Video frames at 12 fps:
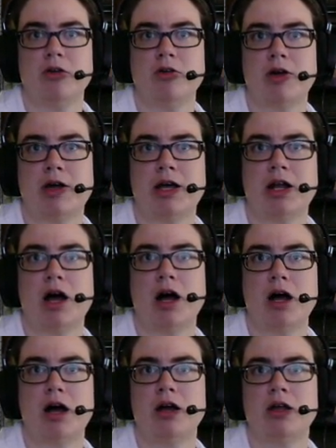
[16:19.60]
Right?
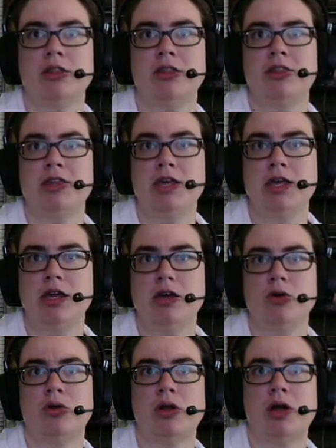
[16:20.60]
The
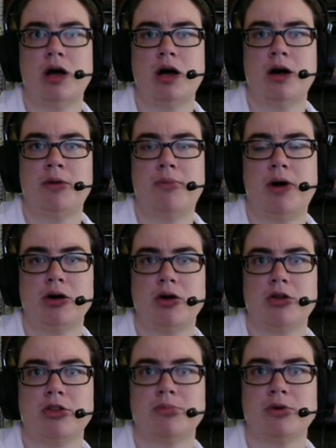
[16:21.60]
eagle among
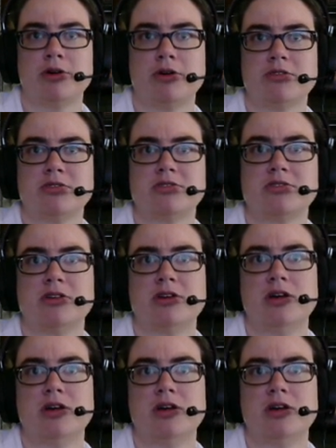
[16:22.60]
all the birds,